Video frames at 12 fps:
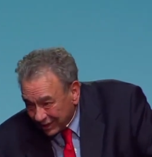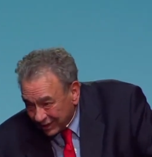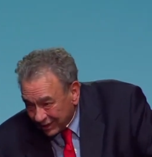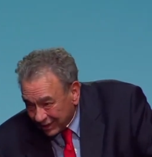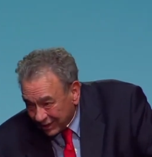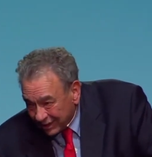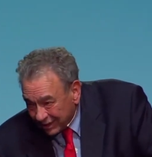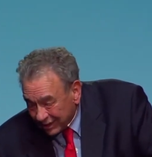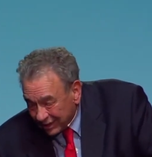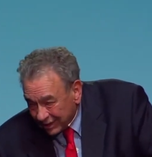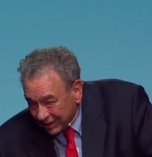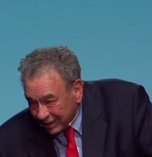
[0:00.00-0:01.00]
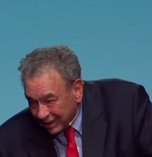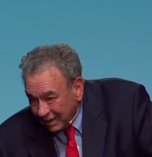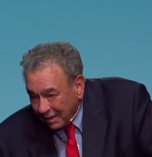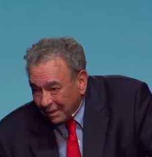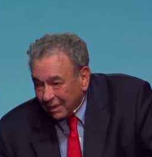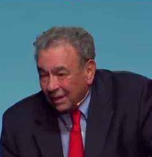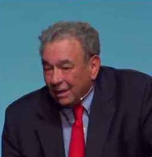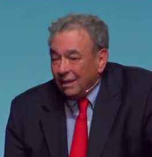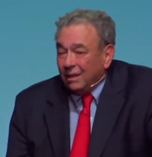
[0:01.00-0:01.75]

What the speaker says: [no speech]